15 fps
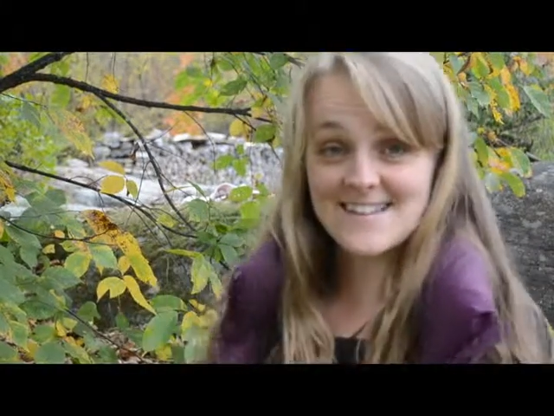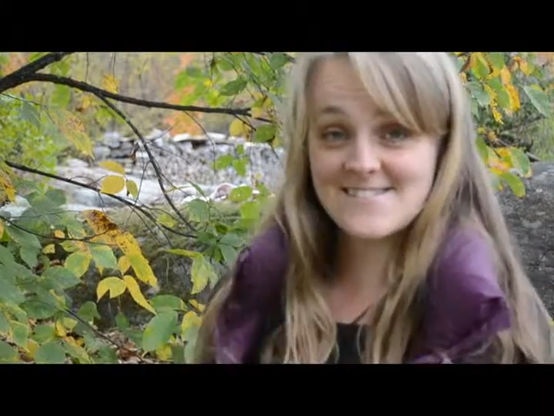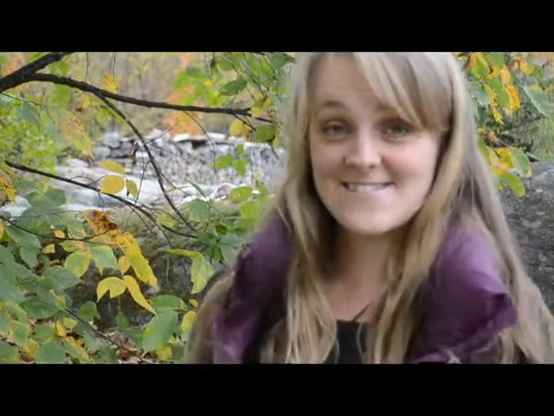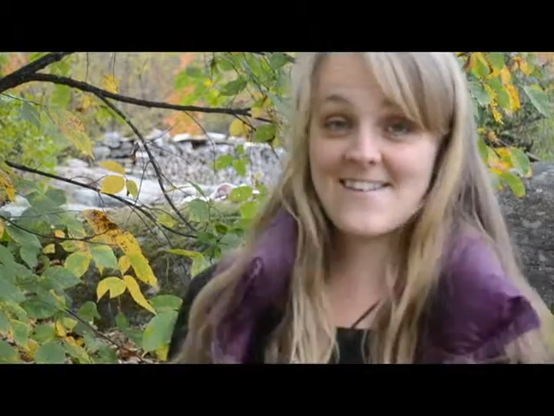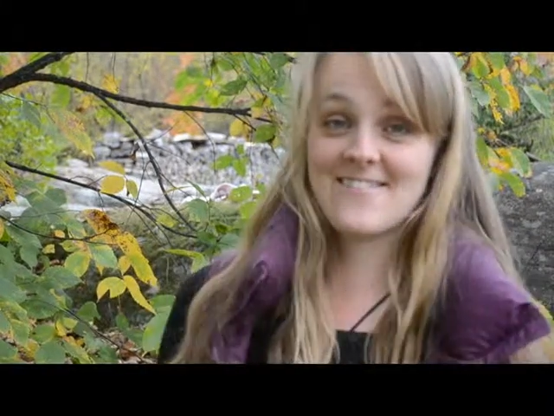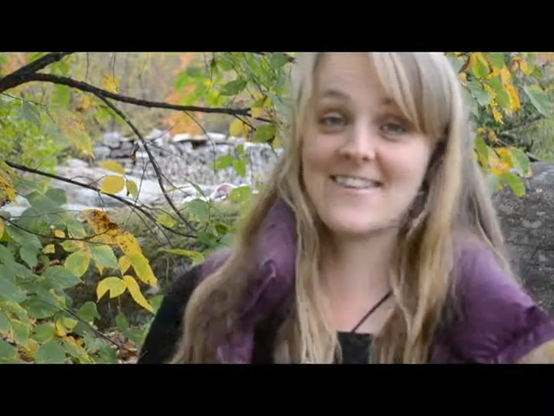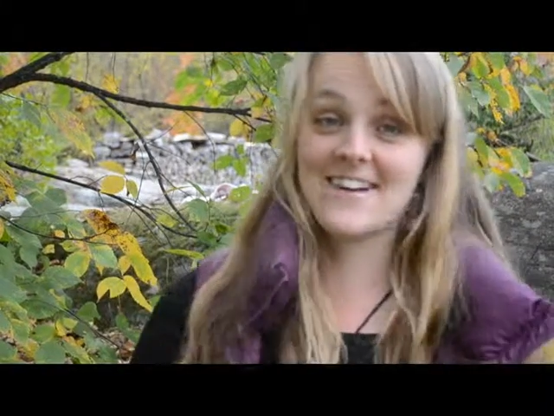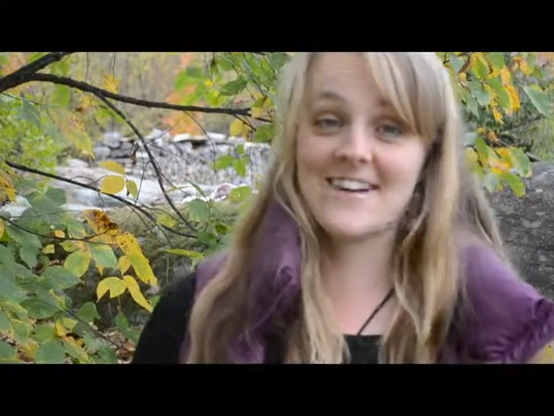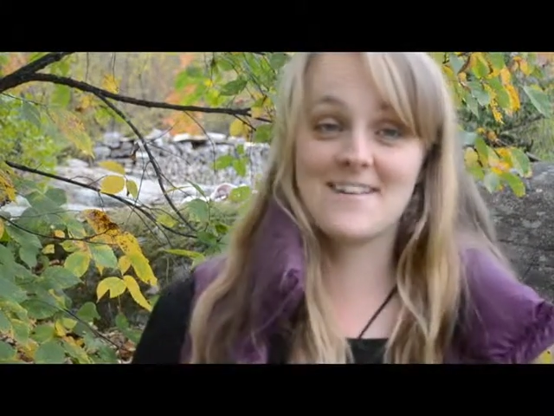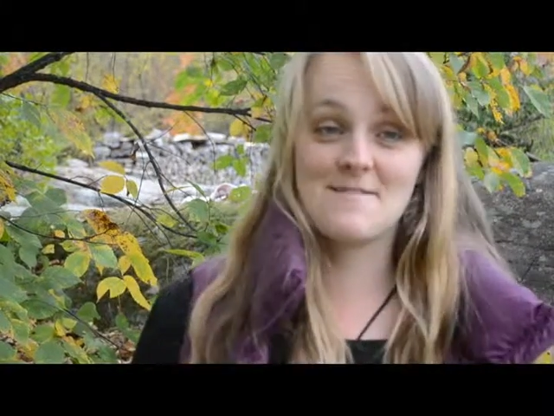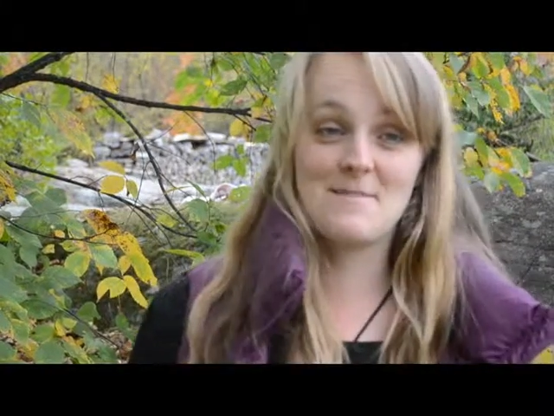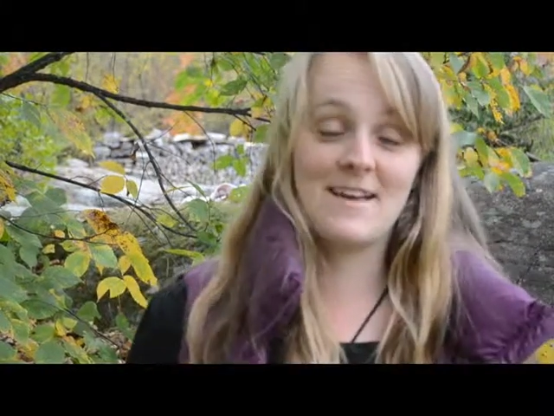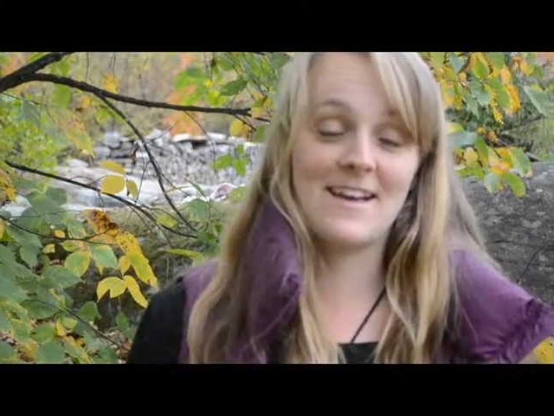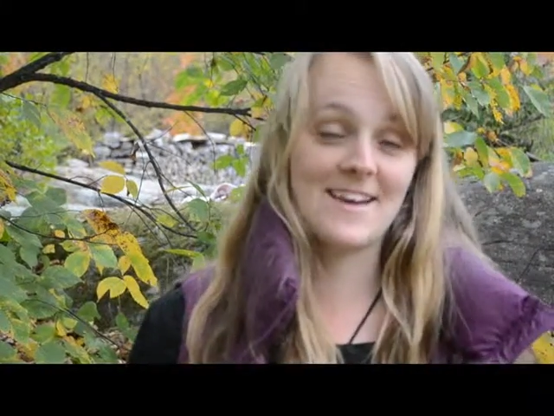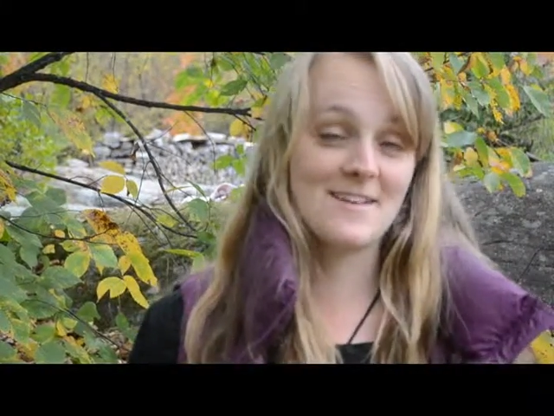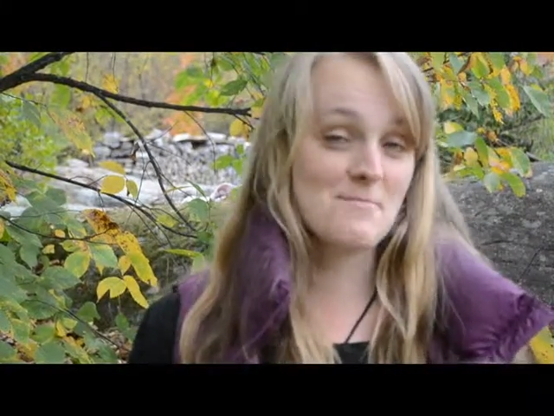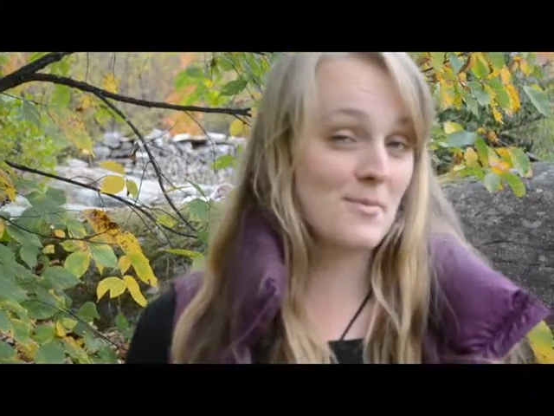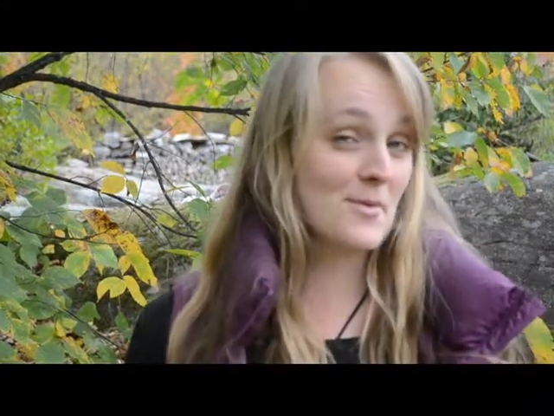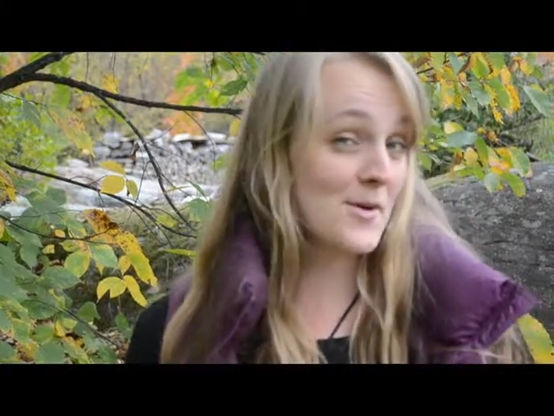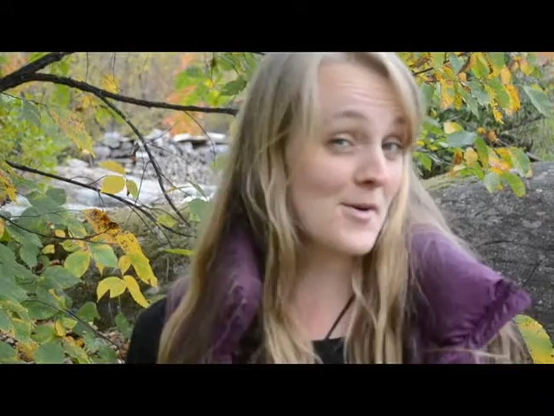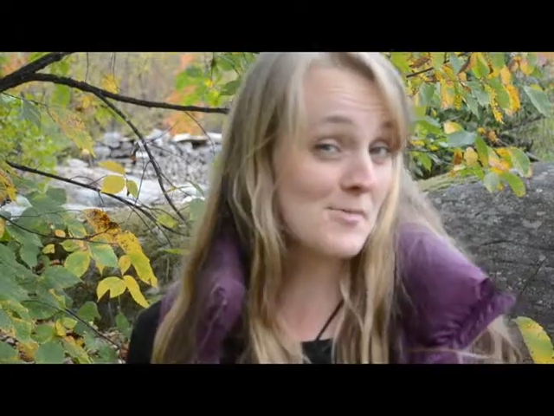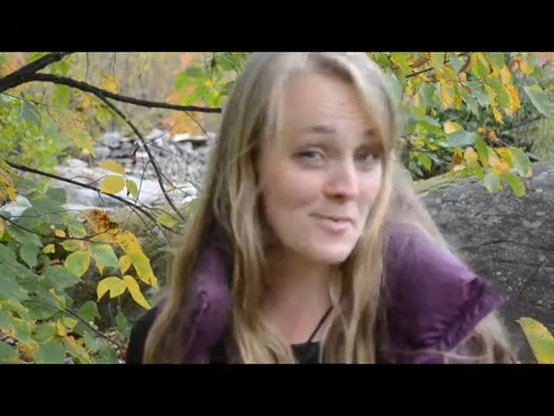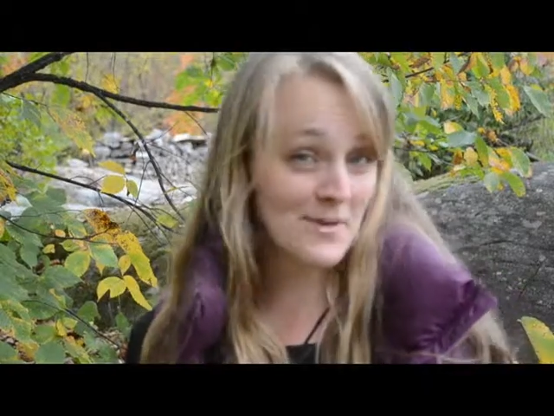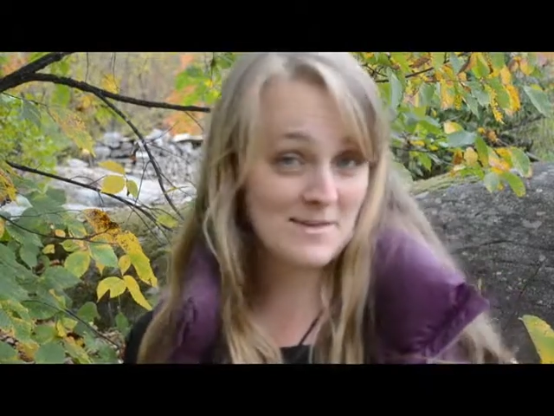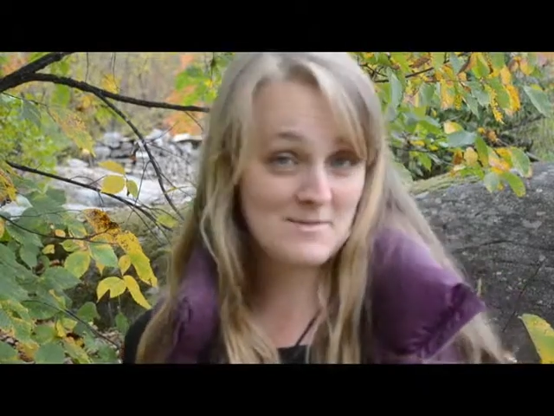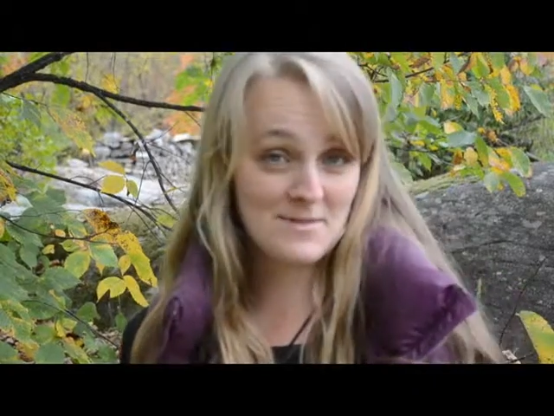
so I figure it'd be an appropriate